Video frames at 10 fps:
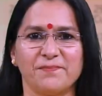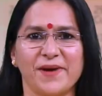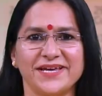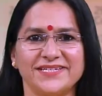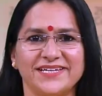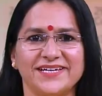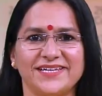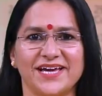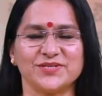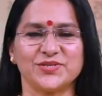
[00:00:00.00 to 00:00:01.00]
My dear
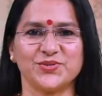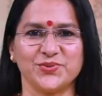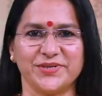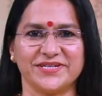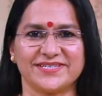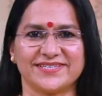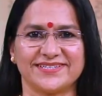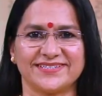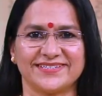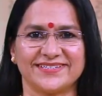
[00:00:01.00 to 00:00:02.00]
young
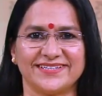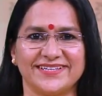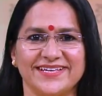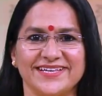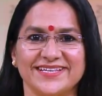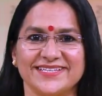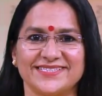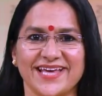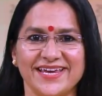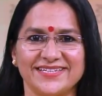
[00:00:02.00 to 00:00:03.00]
students,
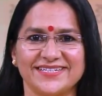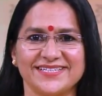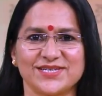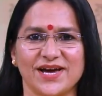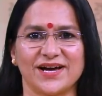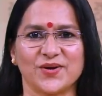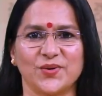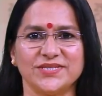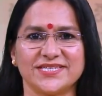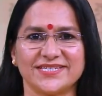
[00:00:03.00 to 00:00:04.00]
scientists are
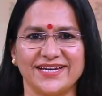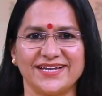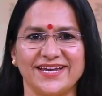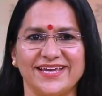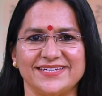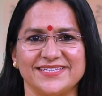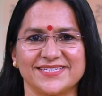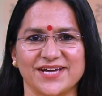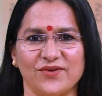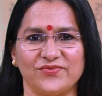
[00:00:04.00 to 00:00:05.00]
constantly
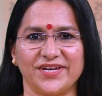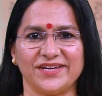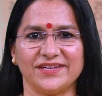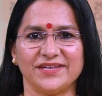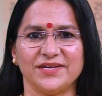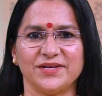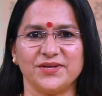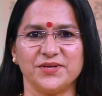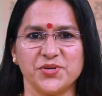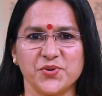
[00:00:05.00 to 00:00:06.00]
discovering
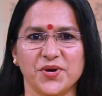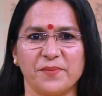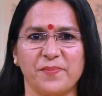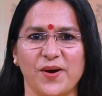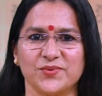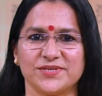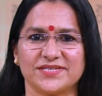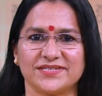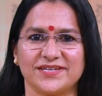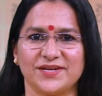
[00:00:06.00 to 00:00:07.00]
new
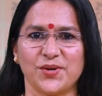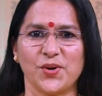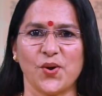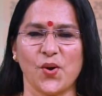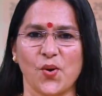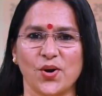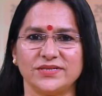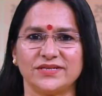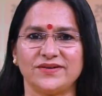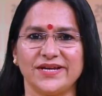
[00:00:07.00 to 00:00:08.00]
compounds,
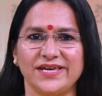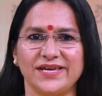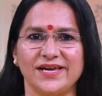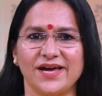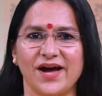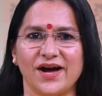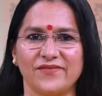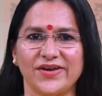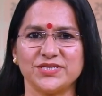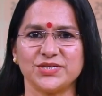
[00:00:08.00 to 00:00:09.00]
orderly
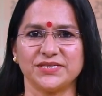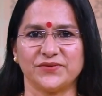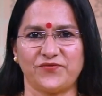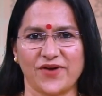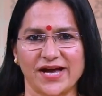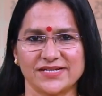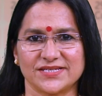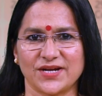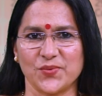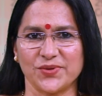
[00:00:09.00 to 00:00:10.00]
arranging the
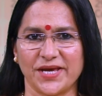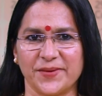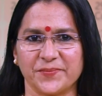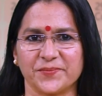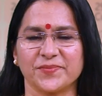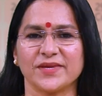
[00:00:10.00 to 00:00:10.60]
facts around them,